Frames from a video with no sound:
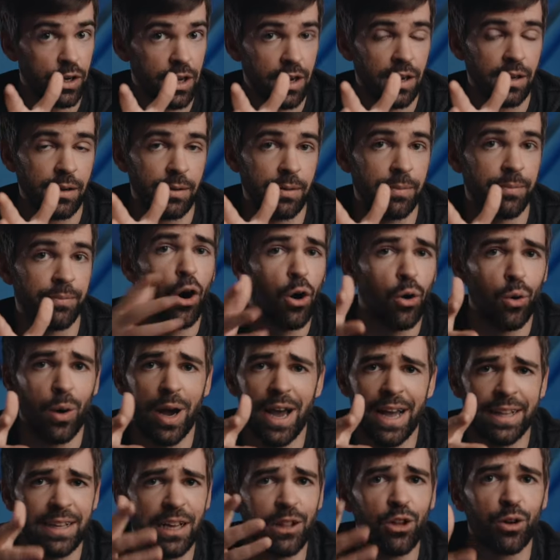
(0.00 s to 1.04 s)
okay? Oh,
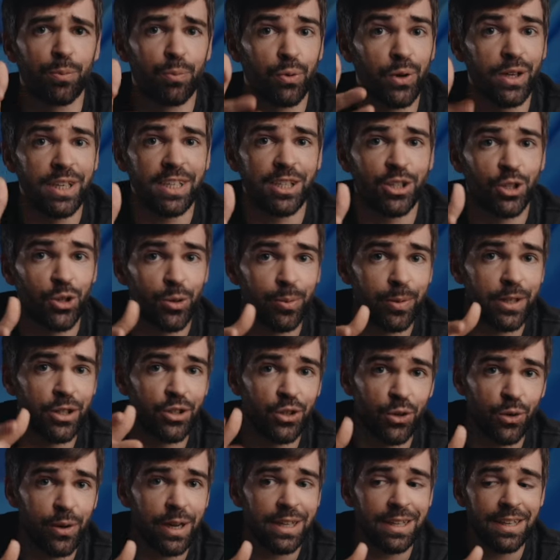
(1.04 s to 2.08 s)
and I look pretty stupid
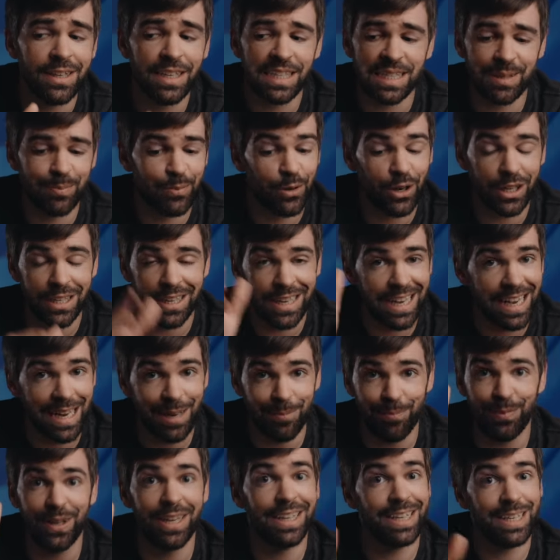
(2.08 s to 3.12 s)
doing this, but
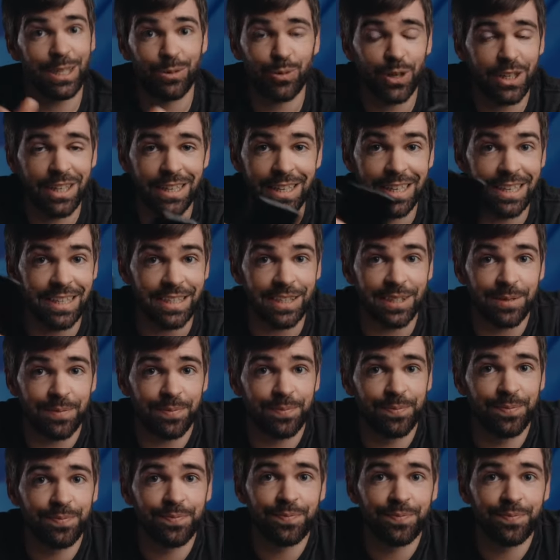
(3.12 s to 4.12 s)
hey, it is what it is.